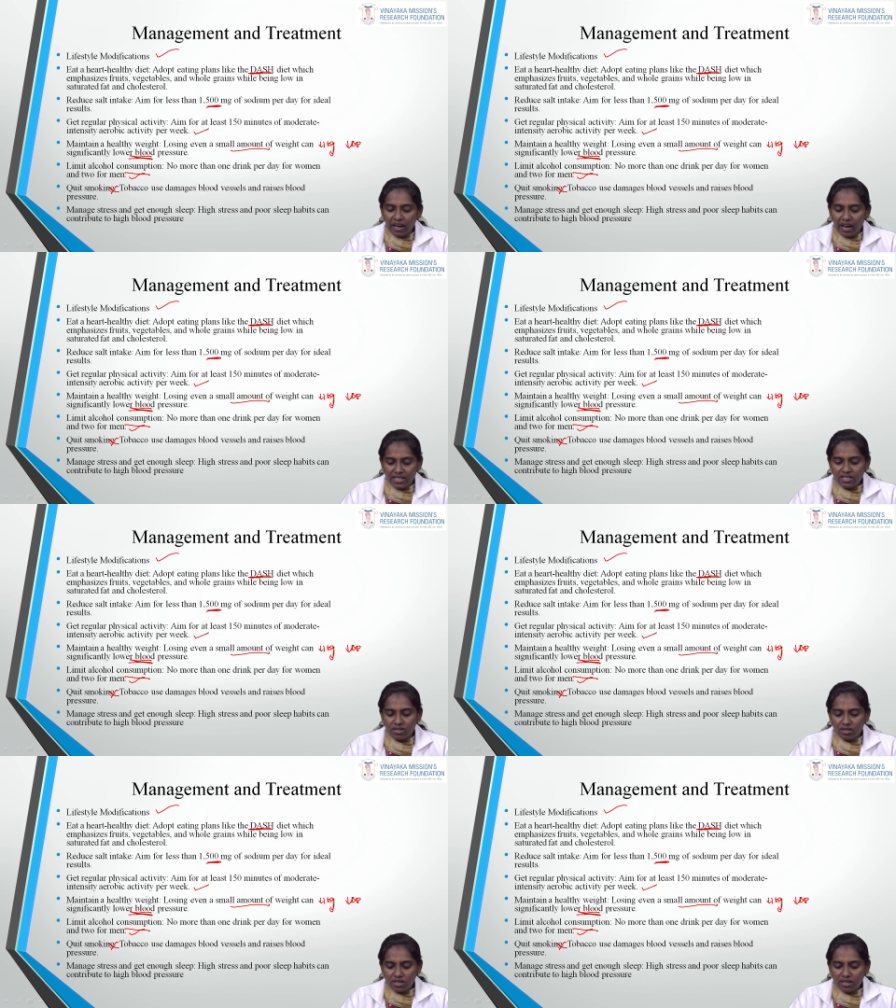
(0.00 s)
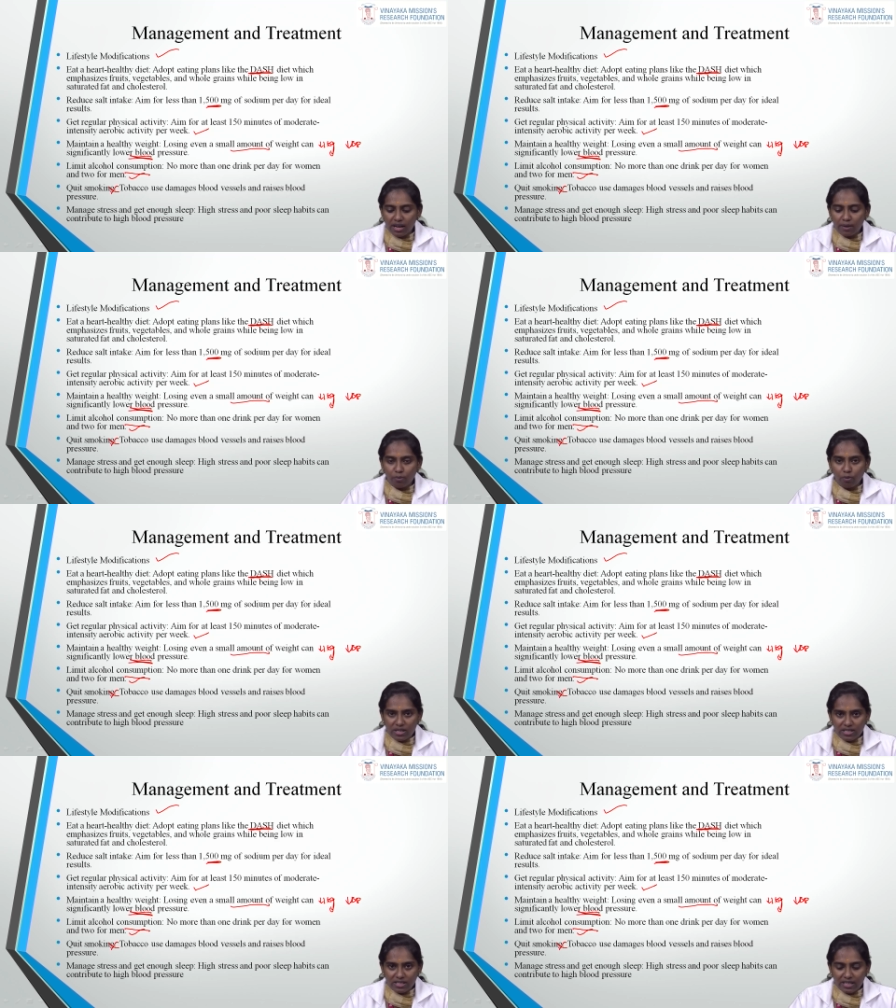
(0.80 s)
High stress and
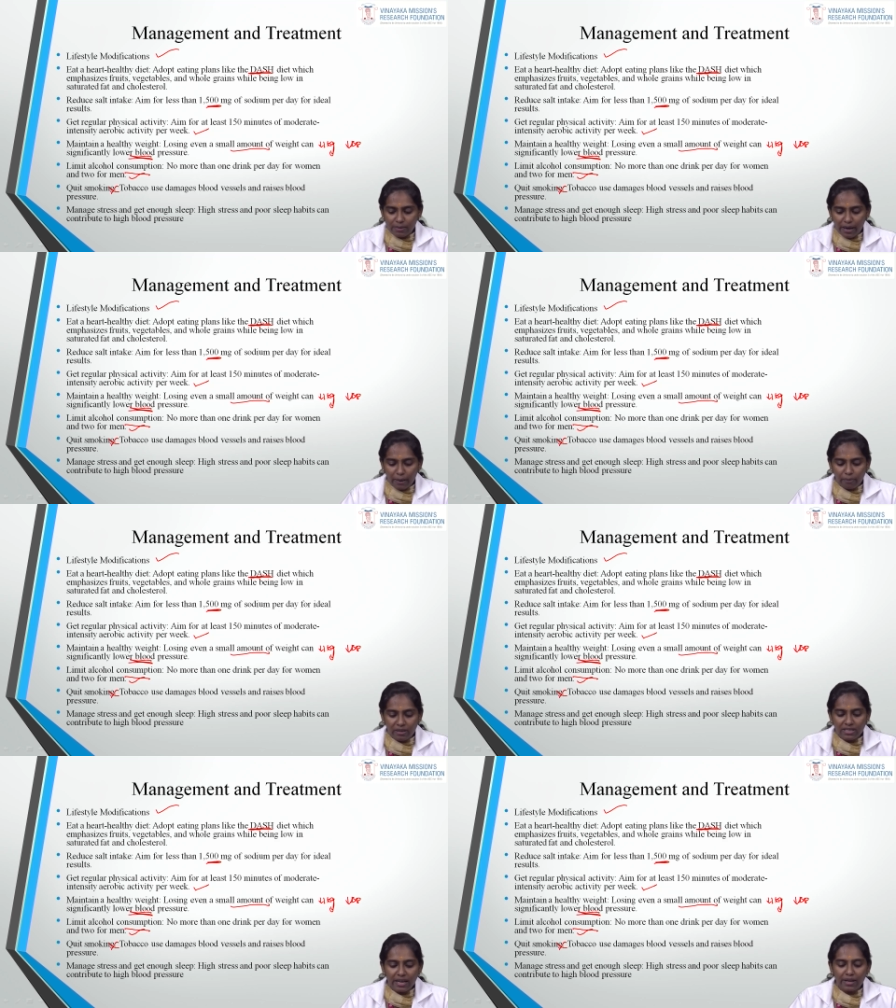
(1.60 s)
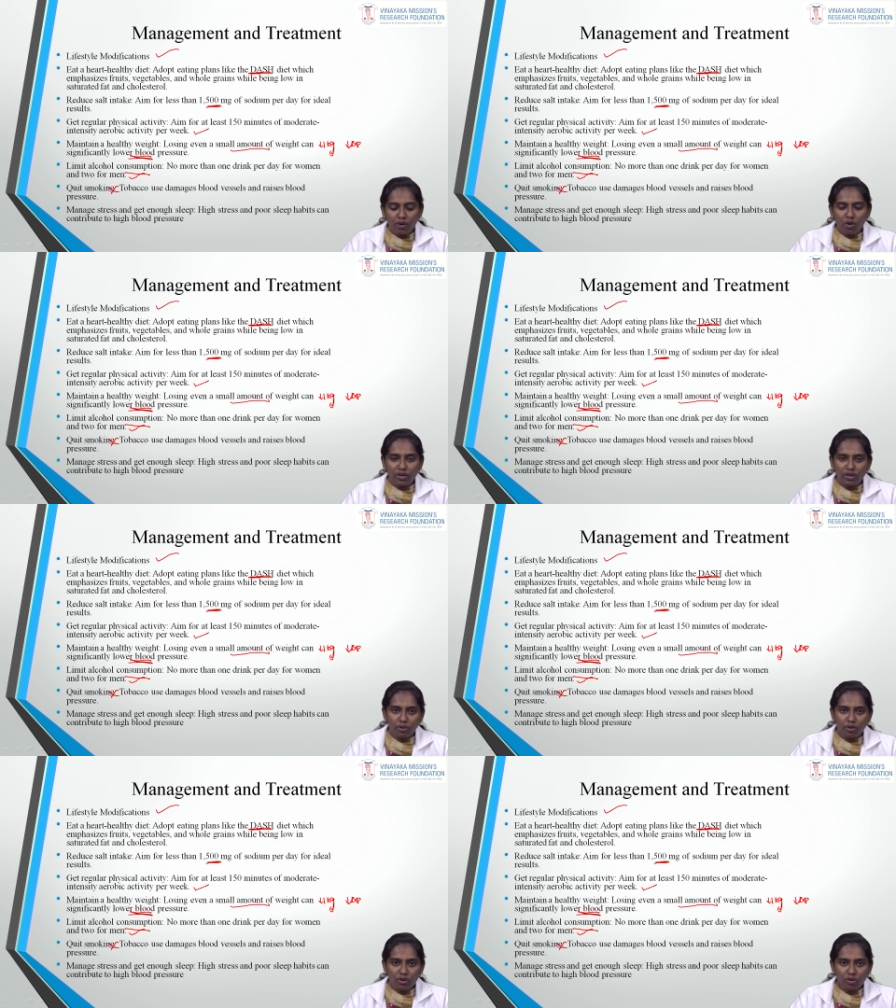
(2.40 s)
poor sleep habits can
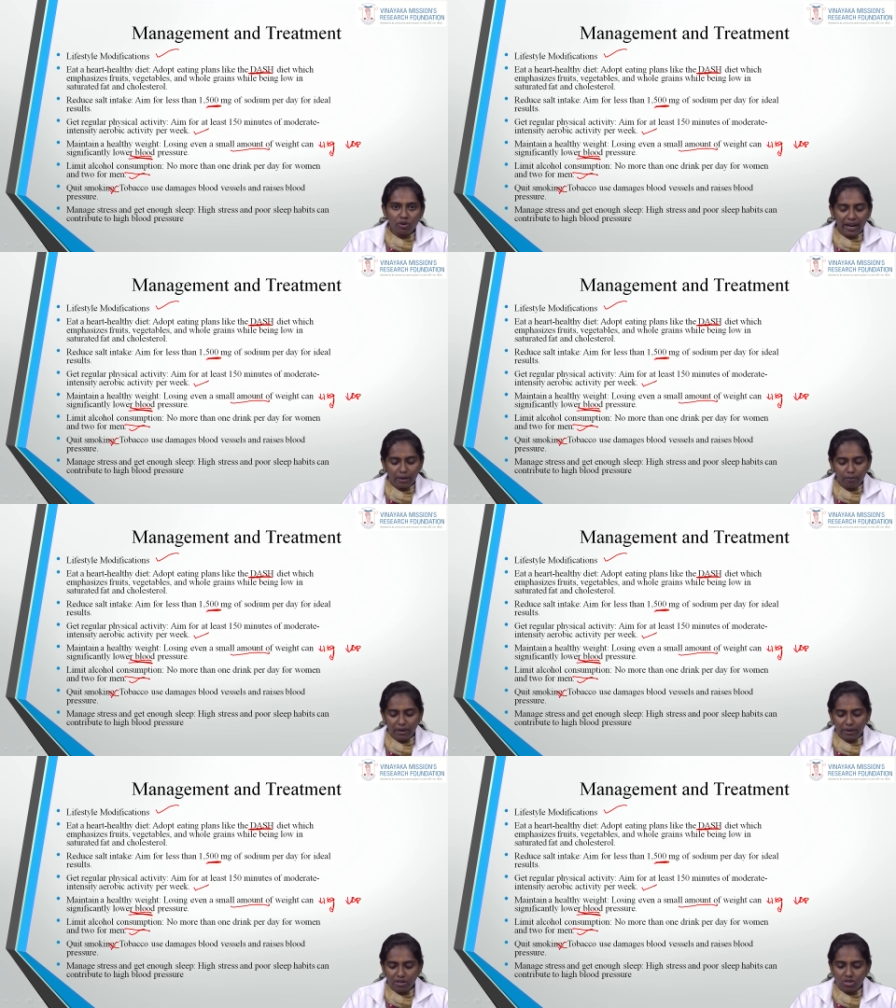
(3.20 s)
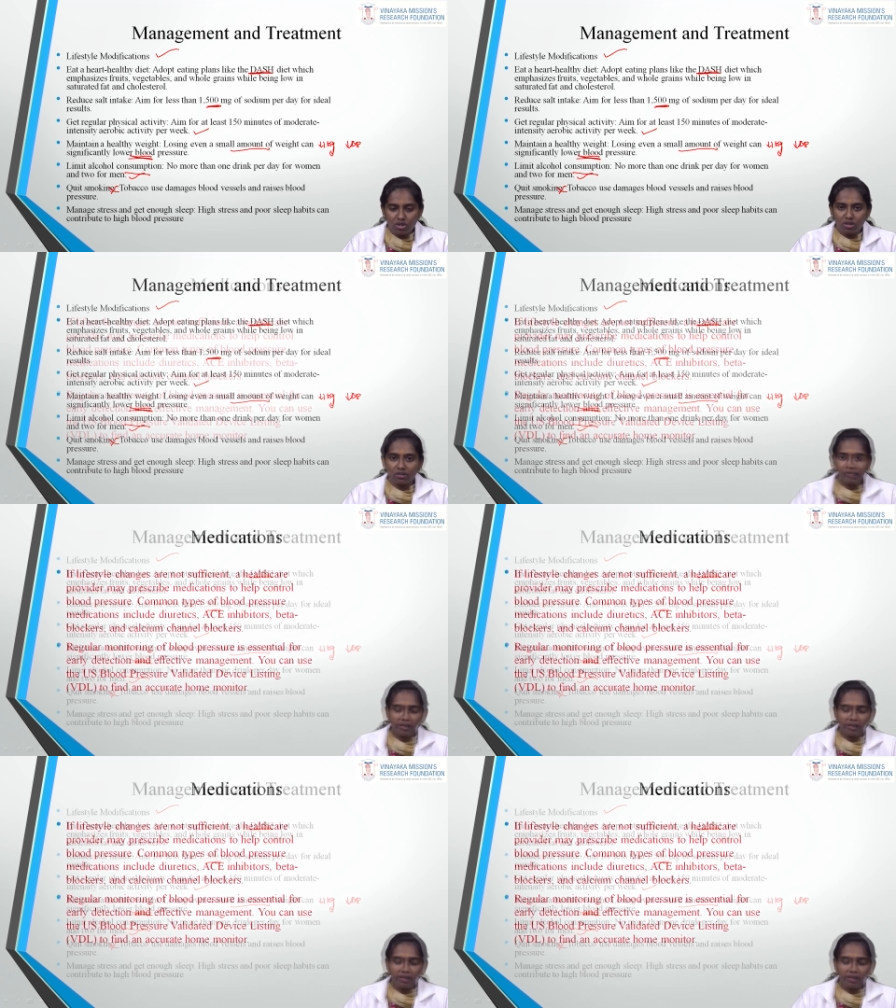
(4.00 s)
contribute to high blood pressure.